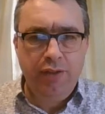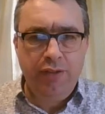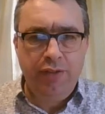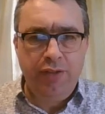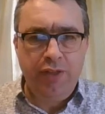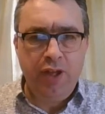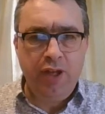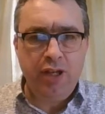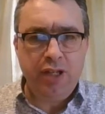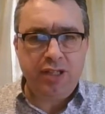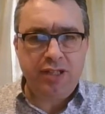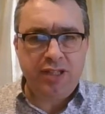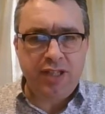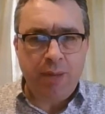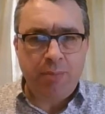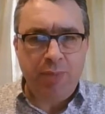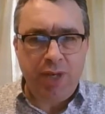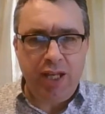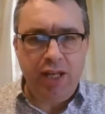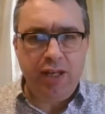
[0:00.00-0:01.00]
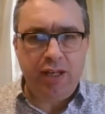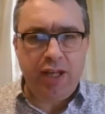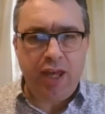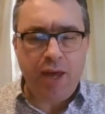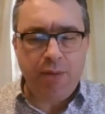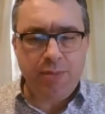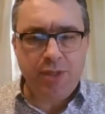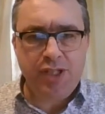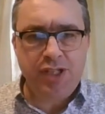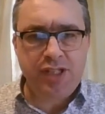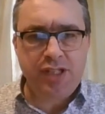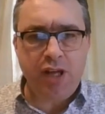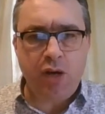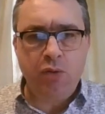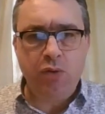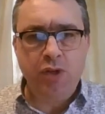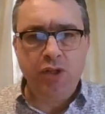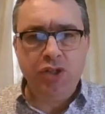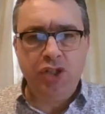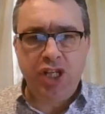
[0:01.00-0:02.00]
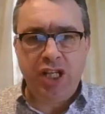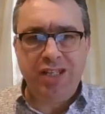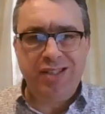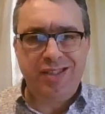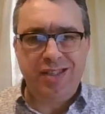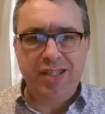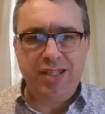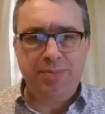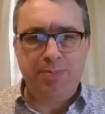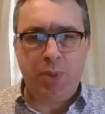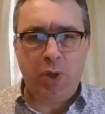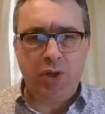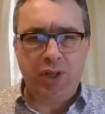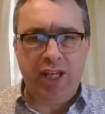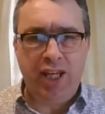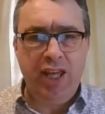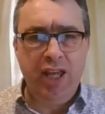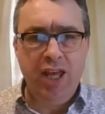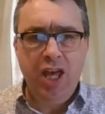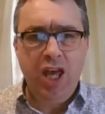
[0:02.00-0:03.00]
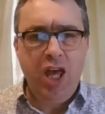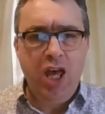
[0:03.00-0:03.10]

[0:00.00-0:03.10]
that somebody had come and stolen Jesus' body.